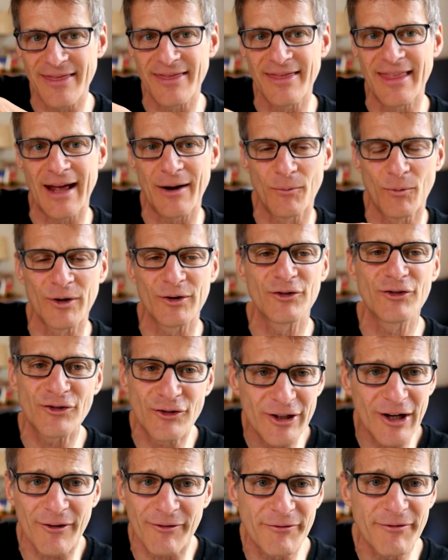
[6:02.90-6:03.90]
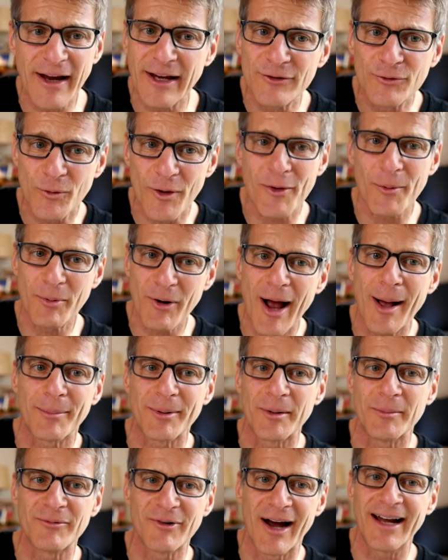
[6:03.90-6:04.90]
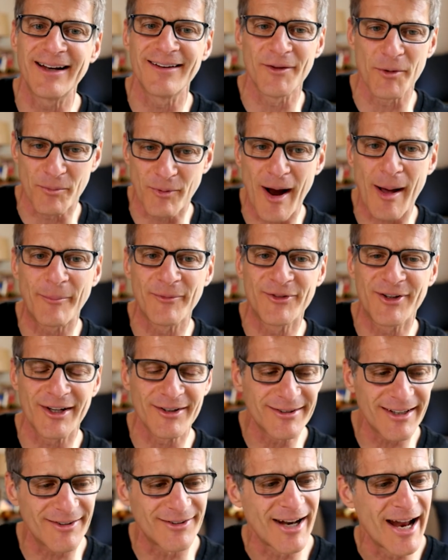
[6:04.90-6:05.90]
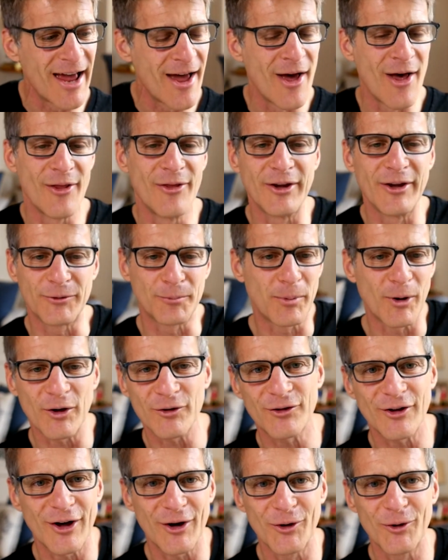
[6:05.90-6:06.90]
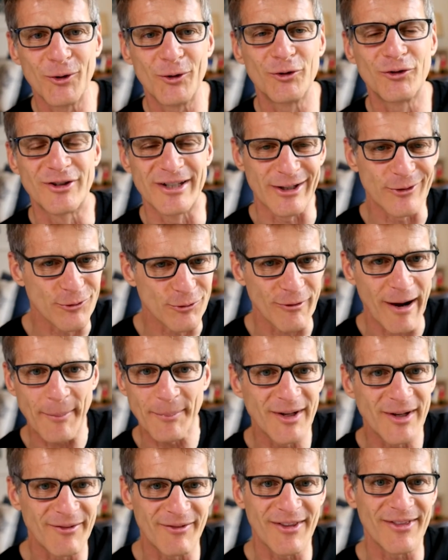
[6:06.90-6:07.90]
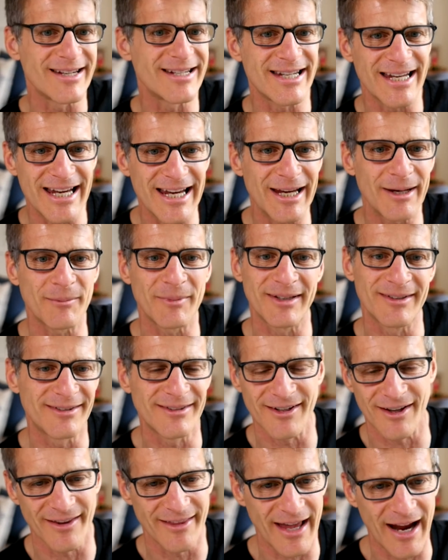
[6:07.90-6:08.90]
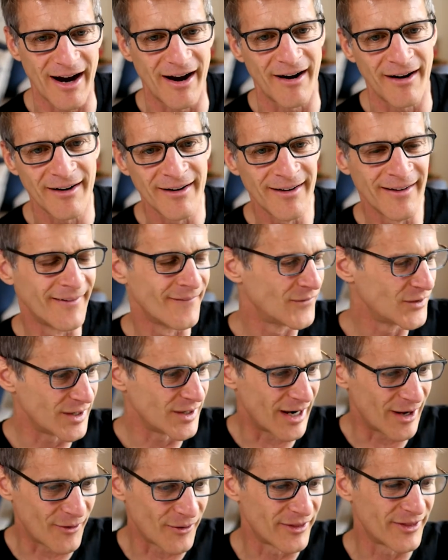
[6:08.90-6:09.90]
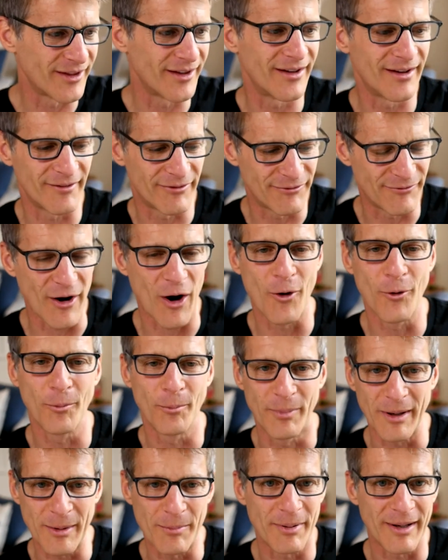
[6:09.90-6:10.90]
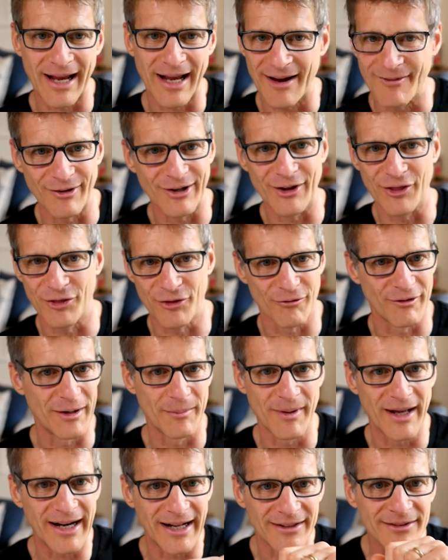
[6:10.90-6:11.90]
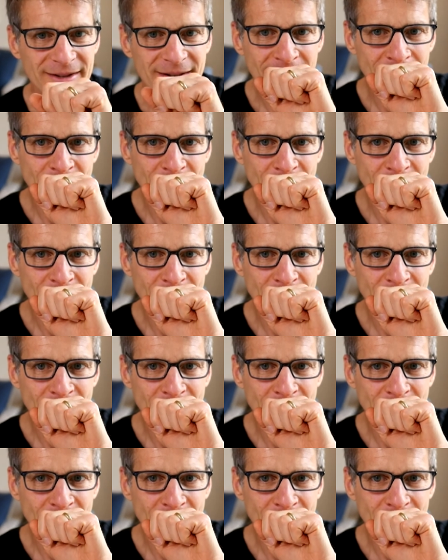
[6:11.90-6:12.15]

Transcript: then we're still faced with a problem, right? The problem still exists. This person who's disruptive in the team is still there. You know, the phone beeping every three minutes